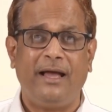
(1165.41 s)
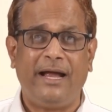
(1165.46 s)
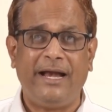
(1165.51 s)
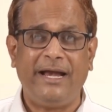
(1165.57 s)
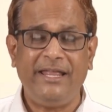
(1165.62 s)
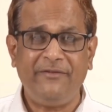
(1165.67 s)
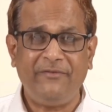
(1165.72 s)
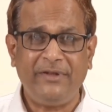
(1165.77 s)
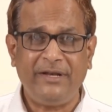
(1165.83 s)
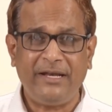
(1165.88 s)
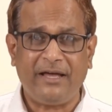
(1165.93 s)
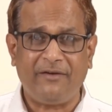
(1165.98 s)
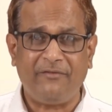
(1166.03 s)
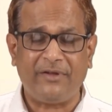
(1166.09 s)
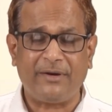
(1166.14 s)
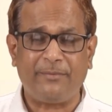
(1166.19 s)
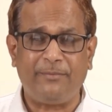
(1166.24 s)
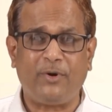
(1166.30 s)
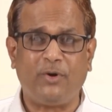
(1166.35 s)
and even
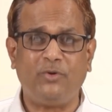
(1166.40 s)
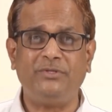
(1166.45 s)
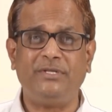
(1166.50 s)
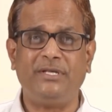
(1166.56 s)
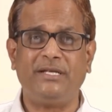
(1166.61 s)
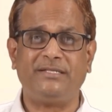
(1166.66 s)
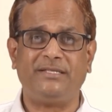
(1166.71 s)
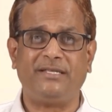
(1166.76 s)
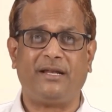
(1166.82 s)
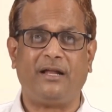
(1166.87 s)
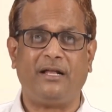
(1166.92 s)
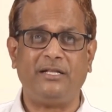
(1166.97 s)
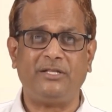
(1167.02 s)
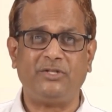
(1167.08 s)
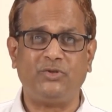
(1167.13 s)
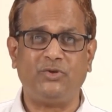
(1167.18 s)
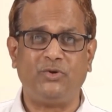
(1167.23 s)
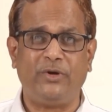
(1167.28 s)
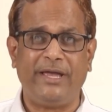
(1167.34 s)
our browsers are
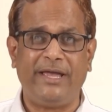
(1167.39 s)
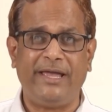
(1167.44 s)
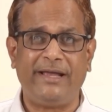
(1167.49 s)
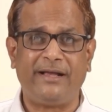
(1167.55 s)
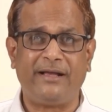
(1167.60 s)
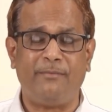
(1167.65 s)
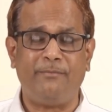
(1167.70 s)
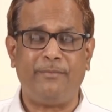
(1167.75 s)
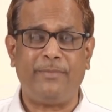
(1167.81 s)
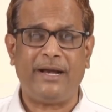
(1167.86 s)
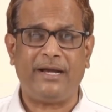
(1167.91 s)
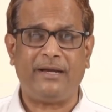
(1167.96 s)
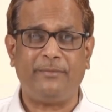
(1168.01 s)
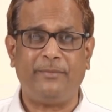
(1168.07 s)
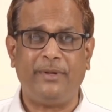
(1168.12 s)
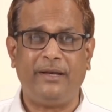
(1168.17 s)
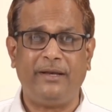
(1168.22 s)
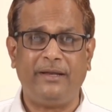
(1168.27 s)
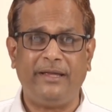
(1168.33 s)
also AI
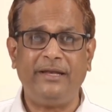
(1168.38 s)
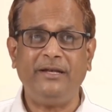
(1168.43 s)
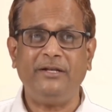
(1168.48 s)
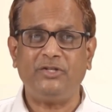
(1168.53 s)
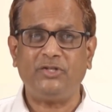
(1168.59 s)
compatible.